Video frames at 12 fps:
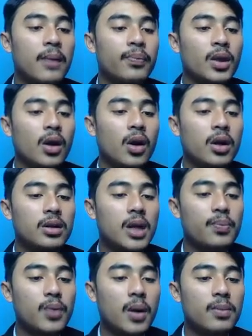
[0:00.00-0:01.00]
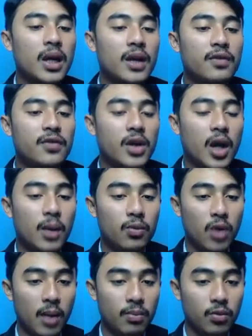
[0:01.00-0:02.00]
on the prompt delivery of
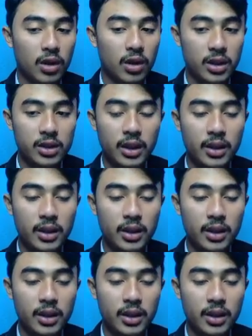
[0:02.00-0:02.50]
homework